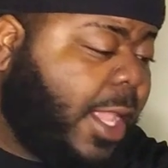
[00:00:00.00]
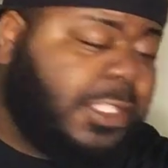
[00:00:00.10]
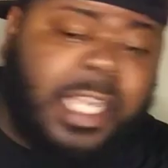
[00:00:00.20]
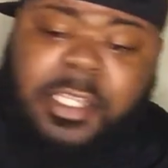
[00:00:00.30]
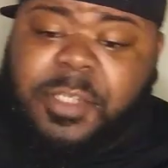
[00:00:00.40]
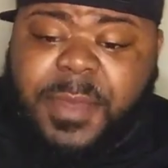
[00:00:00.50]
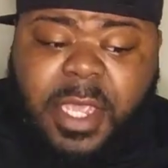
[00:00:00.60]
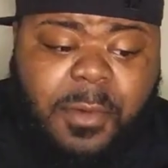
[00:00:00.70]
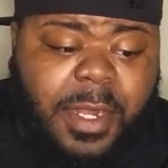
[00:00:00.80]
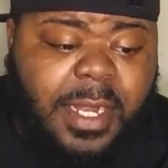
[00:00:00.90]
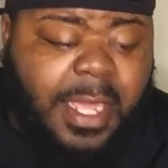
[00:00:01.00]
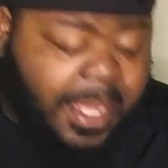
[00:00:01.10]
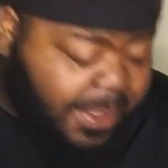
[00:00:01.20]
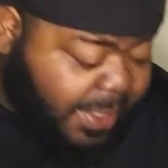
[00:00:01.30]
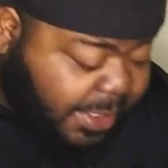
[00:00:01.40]
challenging me or
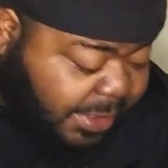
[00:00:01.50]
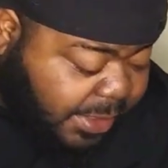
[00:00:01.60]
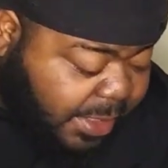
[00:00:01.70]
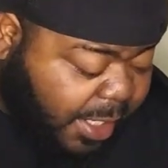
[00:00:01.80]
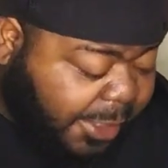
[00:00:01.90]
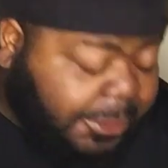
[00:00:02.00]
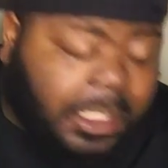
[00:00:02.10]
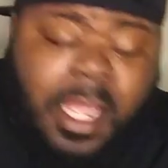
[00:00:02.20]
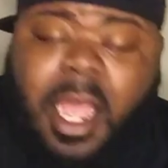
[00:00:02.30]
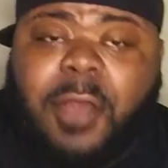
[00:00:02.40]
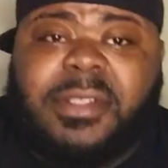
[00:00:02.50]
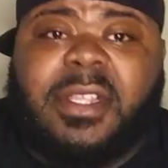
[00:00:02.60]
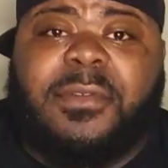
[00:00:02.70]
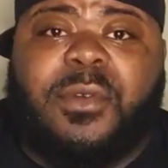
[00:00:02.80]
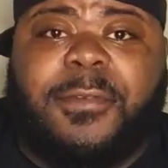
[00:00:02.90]
whatnot in this. I always
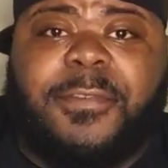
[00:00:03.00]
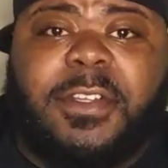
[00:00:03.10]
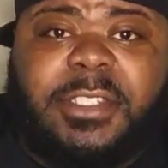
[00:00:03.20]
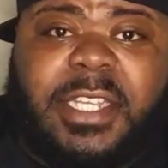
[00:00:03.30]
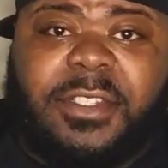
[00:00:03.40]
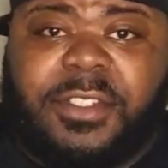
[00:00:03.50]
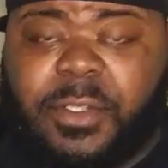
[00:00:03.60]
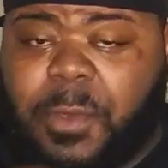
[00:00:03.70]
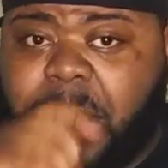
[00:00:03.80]
love doing fun challenges or